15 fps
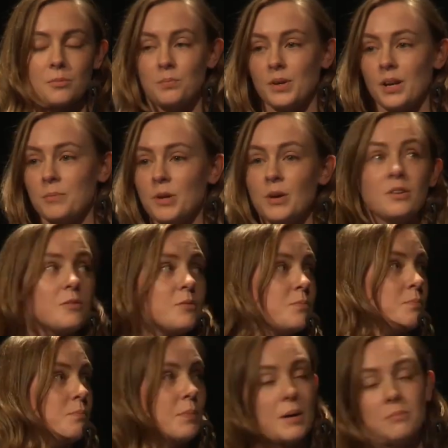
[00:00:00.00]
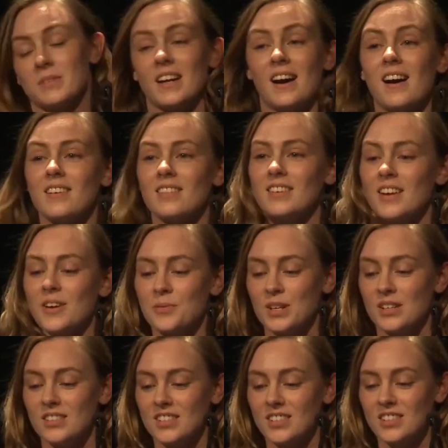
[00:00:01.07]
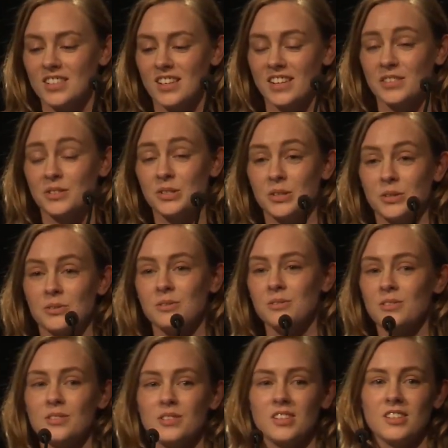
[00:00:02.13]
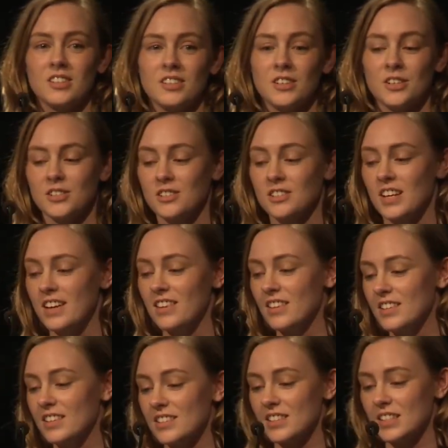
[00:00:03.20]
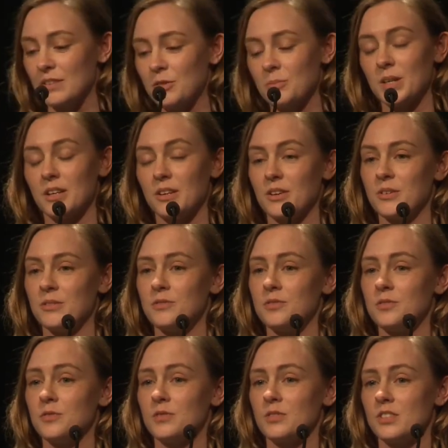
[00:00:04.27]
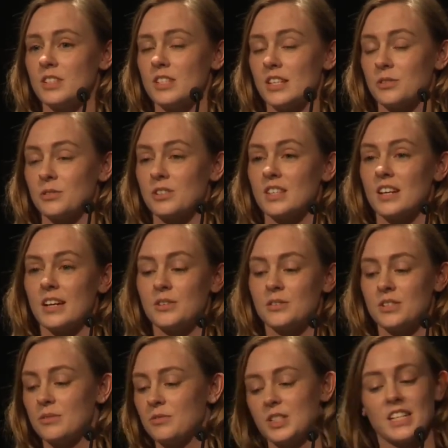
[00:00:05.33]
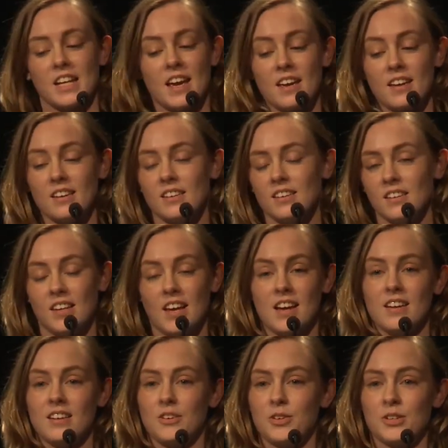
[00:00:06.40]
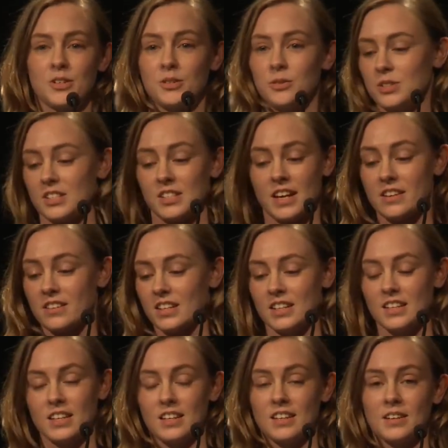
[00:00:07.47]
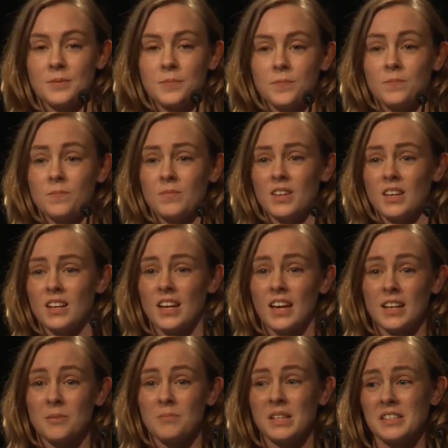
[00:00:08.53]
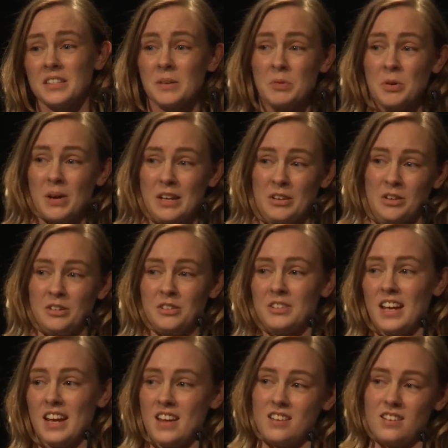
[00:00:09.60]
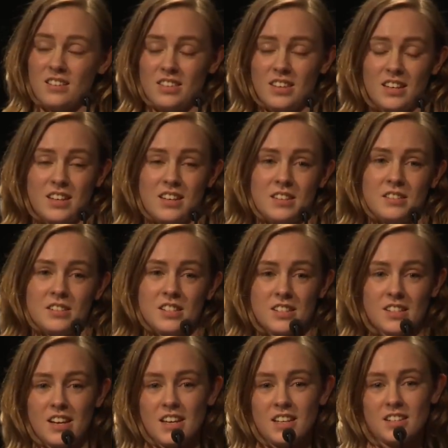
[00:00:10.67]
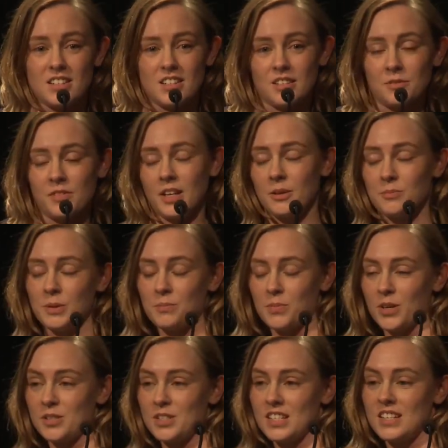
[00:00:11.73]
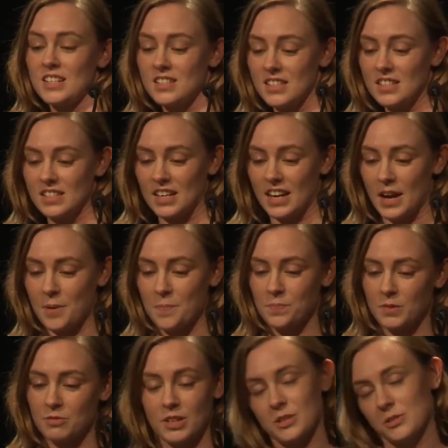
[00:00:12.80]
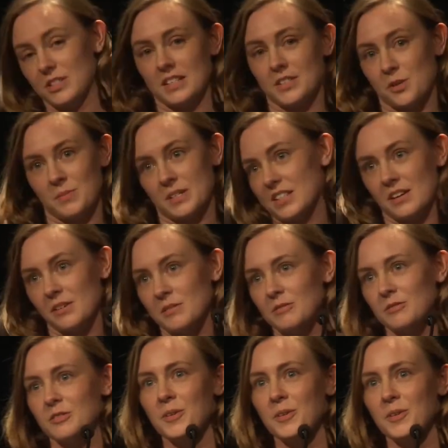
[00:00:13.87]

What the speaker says: But I'm not bummed out that I went to design school, because I think it's given me a lot of skills that I use every day, like critical design thinking. And it means I'm quite good at the design to development process, if I do say so myself.